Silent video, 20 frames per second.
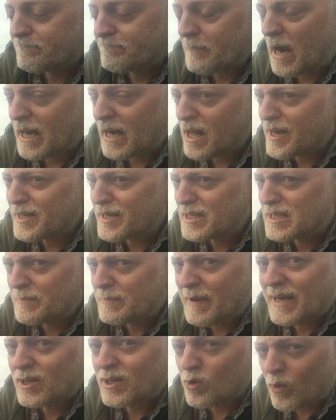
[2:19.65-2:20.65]
I like to
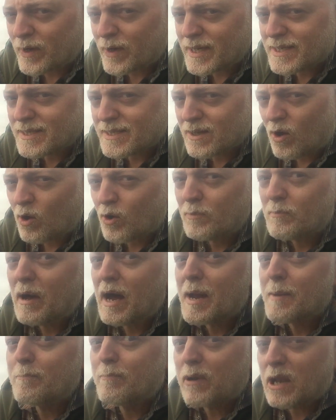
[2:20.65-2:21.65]
make noise on
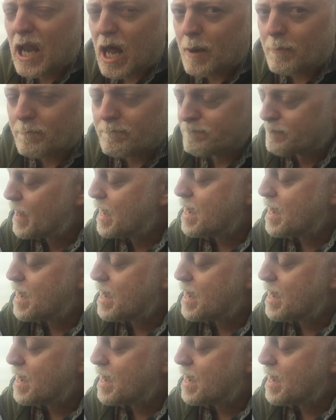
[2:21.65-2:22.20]
my plum.